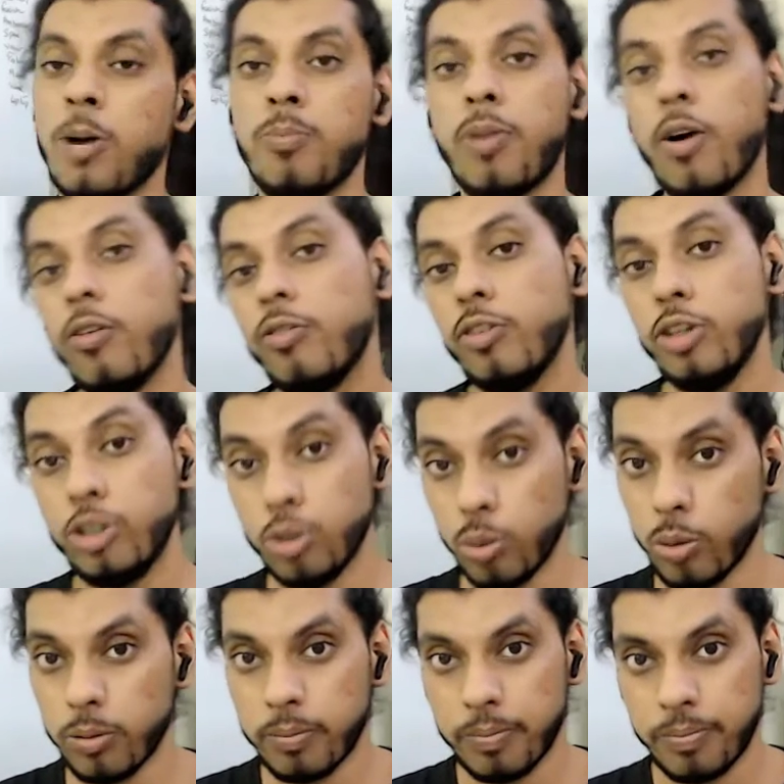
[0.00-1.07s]
powerful
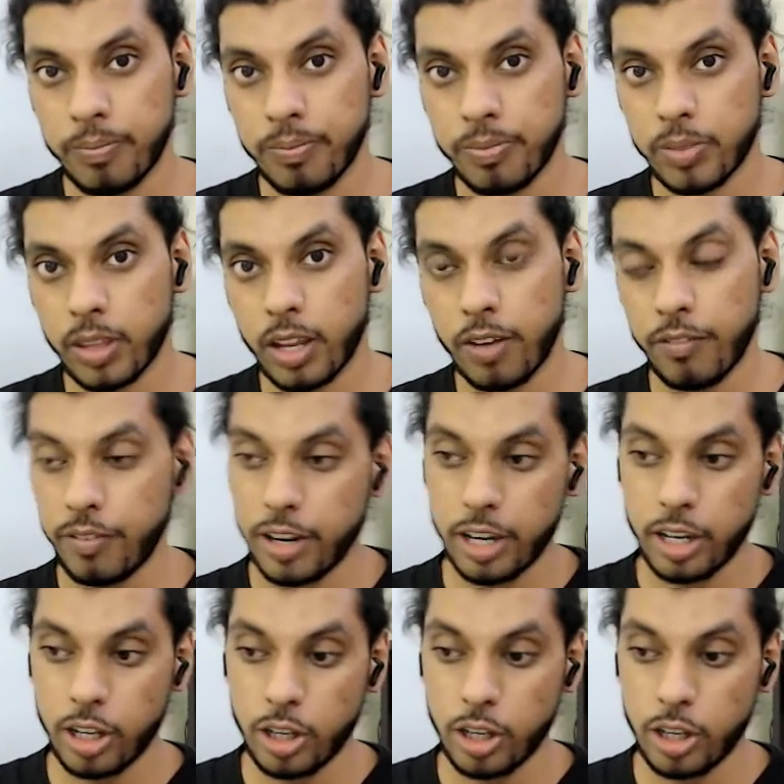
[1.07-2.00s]
tool when